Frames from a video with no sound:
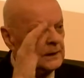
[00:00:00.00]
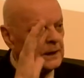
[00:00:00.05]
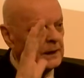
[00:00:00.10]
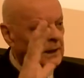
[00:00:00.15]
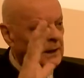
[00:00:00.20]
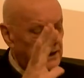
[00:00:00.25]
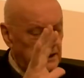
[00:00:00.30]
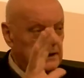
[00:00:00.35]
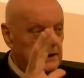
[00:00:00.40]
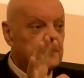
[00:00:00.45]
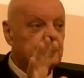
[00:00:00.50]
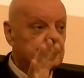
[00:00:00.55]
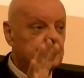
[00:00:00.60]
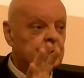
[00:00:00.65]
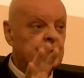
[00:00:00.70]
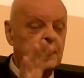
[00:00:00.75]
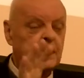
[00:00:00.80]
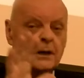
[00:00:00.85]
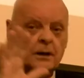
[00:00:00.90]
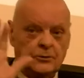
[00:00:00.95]
And I'll leave
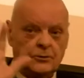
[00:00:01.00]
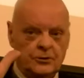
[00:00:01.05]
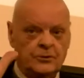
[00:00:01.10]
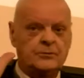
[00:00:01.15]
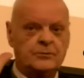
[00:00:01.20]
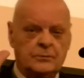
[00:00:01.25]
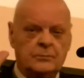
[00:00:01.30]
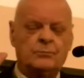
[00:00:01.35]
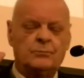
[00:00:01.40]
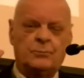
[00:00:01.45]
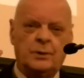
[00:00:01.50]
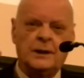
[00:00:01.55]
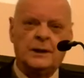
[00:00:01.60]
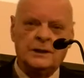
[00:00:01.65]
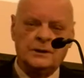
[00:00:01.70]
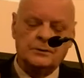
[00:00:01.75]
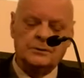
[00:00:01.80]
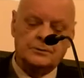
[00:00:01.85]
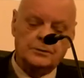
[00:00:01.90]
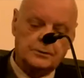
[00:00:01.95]
it there. Just
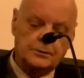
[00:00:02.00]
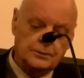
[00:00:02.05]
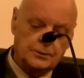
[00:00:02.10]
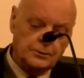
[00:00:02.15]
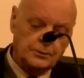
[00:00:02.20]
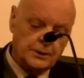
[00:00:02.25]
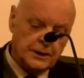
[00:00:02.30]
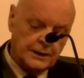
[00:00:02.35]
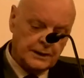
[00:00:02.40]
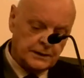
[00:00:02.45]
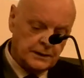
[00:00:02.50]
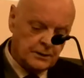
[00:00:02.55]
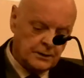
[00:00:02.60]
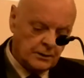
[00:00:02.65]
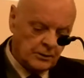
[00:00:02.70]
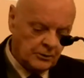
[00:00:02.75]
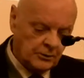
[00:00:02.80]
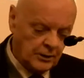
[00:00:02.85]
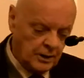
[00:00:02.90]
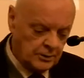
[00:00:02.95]
please do that
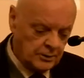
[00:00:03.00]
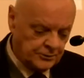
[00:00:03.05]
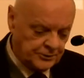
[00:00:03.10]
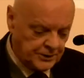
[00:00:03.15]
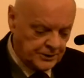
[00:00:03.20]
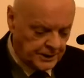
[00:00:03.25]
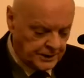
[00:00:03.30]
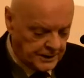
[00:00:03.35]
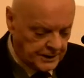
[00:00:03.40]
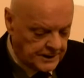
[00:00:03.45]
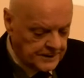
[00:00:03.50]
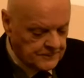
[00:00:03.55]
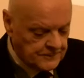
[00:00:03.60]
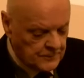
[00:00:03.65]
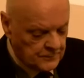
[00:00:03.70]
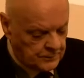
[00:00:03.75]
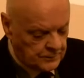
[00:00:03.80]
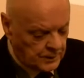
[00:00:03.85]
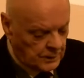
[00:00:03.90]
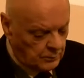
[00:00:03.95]
little study,
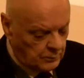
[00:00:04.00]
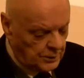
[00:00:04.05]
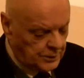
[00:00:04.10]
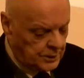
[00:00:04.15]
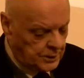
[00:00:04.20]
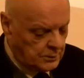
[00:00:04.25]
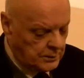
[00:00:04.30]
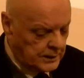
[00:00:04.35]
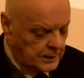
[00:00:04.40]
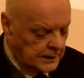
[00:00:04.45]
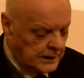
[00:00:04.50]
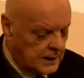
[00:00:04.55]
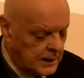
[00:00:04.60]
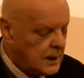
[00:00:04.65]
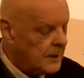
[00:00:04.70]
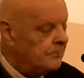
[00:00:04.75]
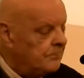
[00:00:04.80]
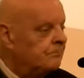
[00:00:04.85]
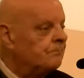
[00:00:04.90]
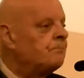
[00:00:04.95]
for I want to quickly
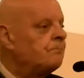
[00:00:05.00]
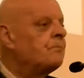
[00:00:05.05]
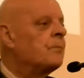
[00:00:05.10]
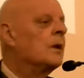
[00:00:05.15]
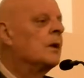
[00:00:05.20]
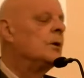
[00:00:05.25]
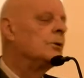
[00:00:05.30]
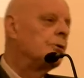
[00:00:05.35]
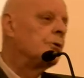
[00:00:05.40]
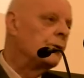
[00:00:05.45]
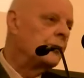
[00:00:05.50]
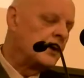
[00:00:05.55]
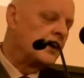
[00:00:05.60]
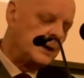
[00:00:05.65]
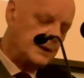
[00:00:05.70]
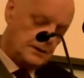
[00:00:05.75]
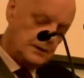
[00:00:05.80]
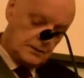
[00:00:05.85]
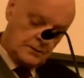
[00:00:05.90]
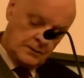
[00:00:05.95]
come to
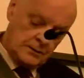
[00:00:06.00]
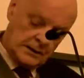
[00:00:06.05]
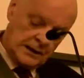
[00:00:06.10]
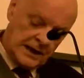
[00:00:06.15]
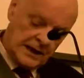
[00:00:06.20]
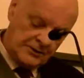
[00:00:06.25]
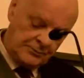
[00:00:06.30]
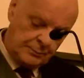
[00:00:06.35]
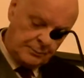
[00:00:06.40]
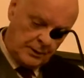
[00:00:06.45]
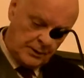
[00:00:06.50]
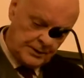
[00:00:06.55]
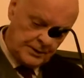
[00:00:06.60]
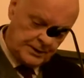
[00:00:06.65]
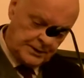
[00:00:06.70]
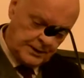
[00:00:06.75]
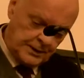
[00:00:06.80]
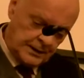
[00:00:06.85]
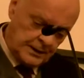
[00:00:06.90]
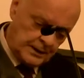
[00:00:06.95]
the last
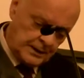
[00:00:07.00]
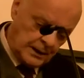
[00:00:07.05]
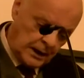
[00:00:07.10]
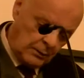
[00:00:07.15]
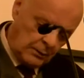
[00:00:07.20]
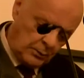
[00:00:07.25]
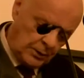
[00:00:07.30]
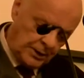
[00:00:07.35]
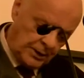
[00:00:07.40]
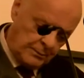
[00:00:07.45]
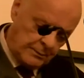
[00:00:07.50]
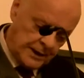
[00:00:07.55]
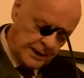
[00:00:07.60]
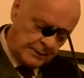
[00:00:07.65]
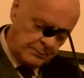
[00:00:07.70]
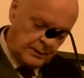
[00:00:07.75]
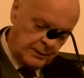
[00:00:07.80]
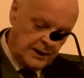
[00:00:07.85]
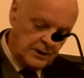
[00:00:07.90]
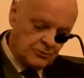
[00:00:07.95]
point I want to
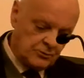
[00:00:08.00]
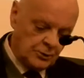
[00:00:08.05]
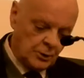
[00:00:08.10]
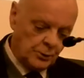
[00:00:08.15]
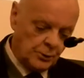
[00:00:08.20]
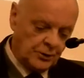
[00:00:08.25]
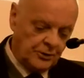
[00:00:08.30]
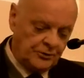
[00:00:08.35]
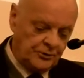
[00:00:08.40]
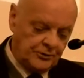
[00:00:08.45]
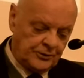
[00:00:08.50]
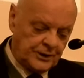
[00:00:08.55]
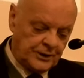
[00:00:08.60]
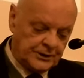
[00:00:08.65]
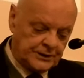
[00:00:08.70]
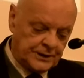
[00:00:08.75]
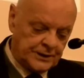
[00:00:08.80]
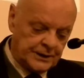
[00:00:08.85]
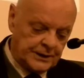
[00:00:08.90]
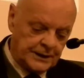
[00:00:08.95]
make. Please notice
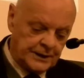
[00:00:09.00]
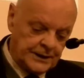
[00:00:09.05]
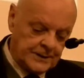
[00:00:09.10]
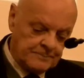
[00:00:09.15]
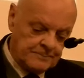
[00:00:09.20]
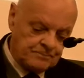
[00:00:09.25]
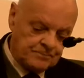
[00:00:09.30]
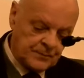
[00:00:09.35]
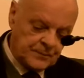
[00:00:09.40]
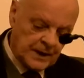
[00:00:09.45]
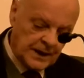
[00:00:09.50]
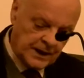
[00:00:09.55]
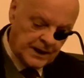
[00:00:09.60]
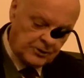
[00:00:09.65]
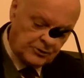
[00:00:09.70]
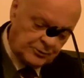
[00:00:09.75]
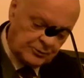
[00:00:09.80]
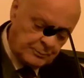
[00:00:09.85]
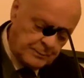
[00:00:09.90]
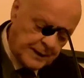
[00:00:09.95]
that the
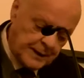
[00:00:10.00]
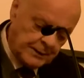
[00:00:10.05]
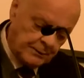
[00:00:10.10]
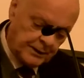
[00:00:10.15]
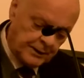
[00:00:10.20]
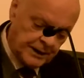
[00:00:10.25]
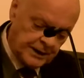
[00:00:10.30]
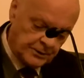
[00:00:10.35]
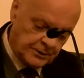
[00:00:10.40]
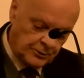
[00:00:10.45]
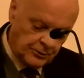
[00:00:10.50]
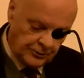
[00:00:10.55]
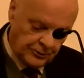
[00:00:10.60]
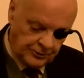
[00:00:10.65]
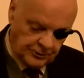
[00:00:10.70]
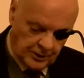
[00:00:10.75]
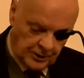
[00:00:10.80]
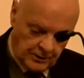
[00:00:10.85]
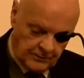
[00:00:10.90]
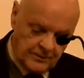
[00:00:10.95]

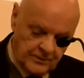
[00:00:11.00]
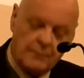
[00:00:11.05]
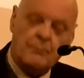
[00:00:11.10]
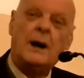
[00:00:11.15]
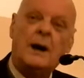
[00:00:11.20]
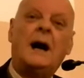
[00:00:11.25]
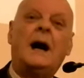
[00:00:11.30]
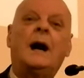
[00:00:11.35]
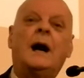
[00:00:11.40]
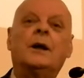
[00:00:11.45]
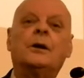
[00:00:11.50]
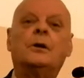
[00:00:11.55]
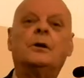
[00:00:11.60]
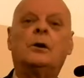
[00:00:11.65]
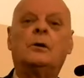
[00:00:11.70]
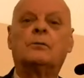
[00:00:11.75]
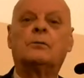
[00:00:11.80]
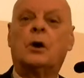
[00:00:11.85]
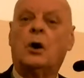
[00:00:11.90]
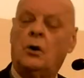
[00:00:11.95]
experience of the man
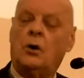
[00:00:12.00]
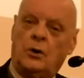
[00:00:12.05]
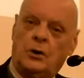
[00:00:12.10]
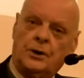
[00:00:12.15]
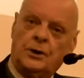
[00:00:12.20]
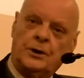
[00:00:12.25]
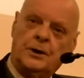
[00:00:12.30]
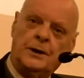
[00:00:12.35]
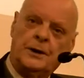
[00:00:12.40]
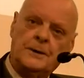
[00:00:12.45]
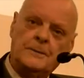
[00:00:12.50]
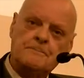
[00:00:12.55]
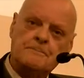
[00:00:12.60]
of God,